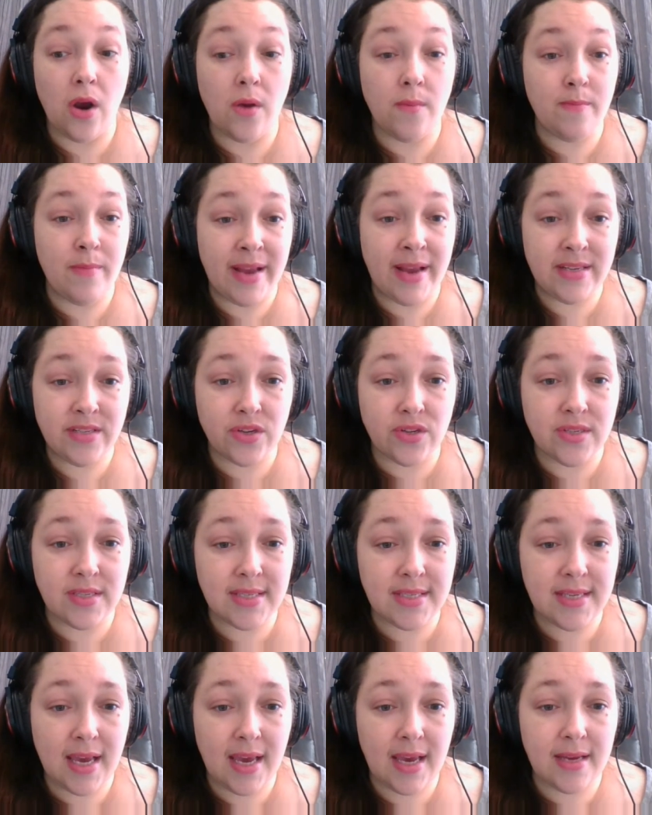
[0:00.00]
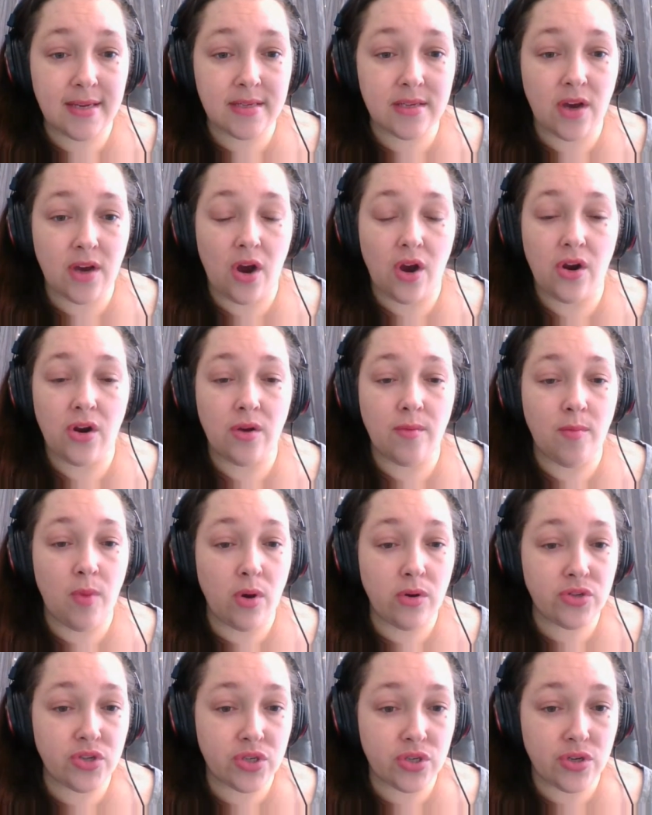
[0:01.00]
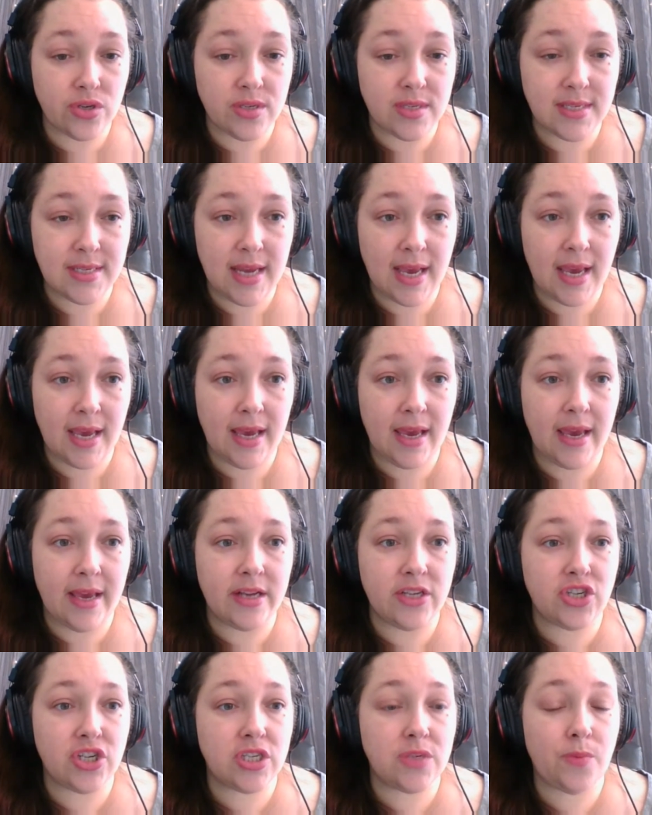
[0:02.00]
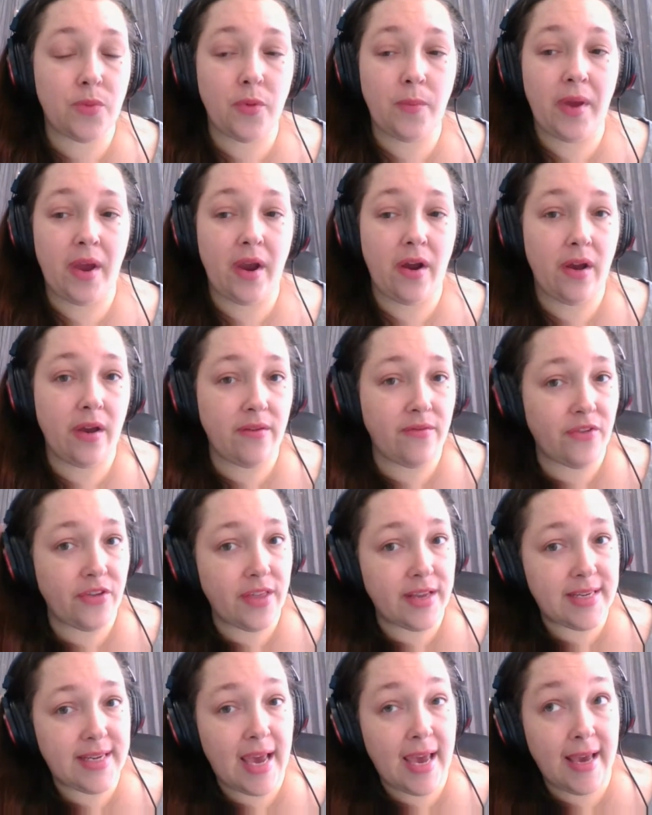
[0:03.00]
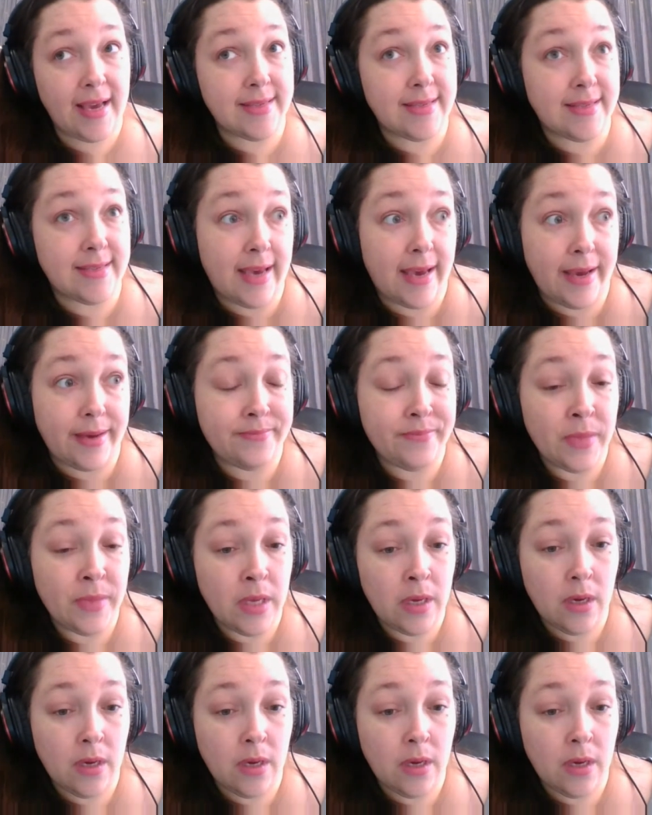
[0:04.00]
mental state, our emotional state, and just preparing for the day and saying,